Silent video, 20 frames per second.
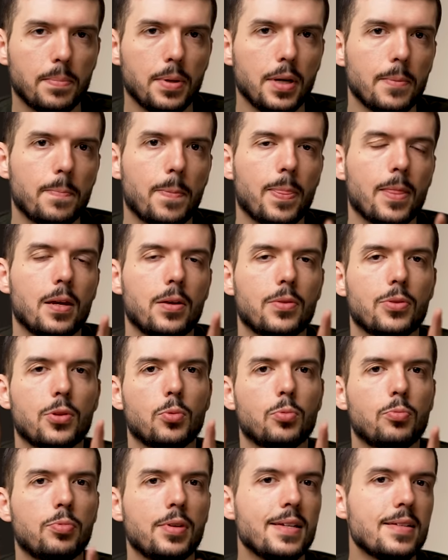But
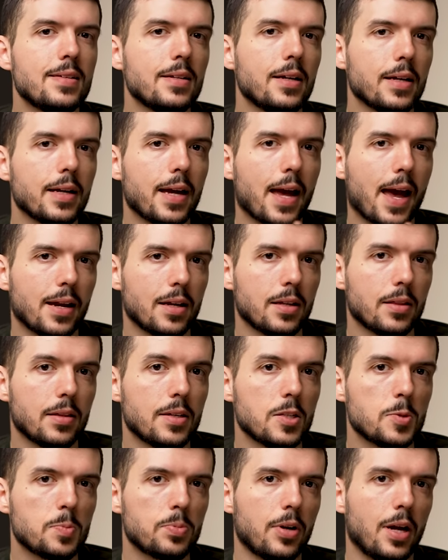the reason I added
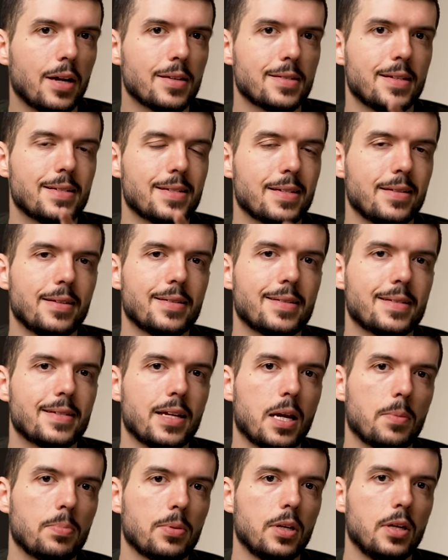this process and this
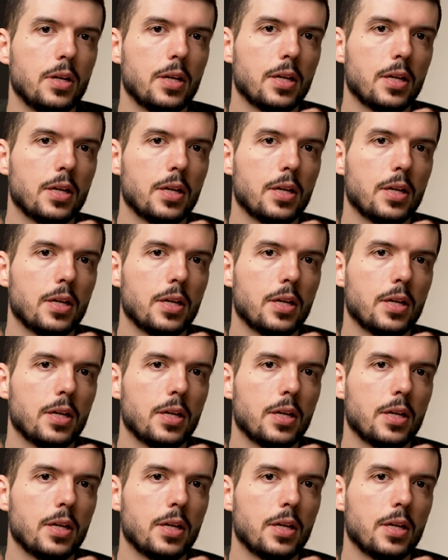step